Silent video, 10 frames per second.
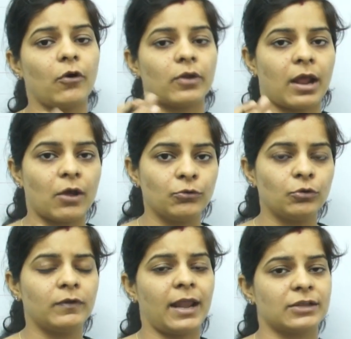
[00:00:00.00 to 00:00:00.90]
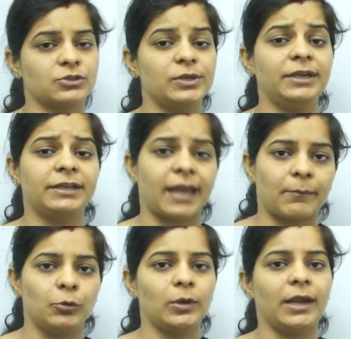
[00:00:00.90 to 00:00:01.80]
or how you will actually
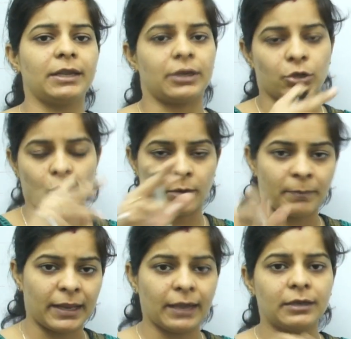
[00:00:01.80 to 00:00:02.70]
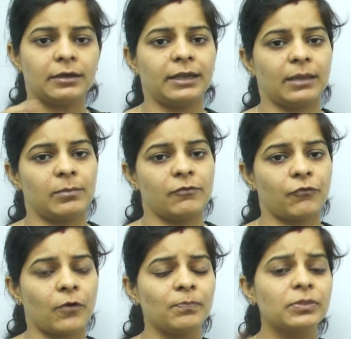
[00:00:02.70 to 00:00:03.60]
tabulate it or make it in a table
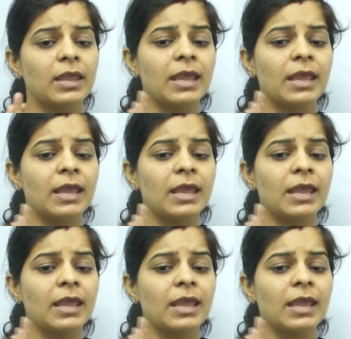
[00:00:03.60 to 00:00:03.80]
form